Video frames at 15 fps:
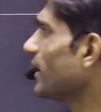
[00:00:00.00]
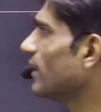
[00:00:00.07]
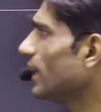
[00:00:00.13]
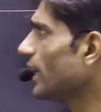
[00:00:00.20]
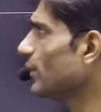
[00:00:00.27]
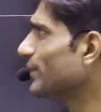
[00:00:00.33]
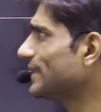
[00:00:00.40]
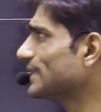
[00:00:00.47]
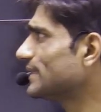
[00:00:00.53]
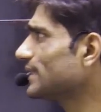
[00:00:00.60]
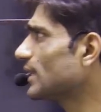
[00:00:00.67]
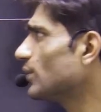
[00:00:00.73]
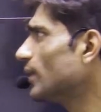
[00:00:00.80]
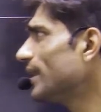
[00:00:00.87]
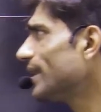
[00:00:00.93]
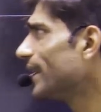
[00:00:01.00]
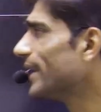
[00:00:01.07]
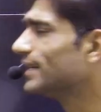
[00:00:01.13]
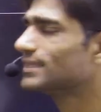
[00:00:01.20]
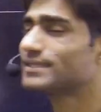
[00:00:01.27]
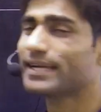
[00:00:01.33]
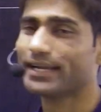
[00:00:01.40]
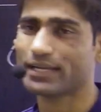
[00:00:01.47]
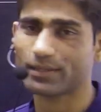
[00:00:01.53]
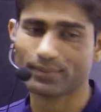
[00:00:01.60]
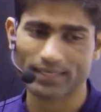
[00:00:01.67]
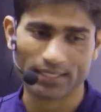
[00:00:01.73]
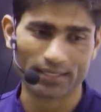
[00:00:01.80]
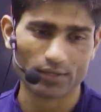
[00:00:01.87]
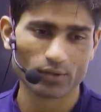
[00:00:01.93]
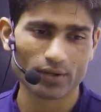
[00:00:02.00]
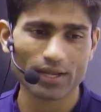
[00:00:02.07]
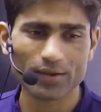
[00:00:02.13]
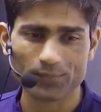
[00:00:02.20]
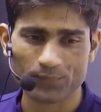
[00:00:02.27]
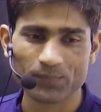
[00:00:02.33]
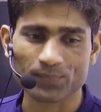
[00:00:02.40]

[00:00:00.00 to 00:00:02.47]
A which is given 8 centimeter. Okay,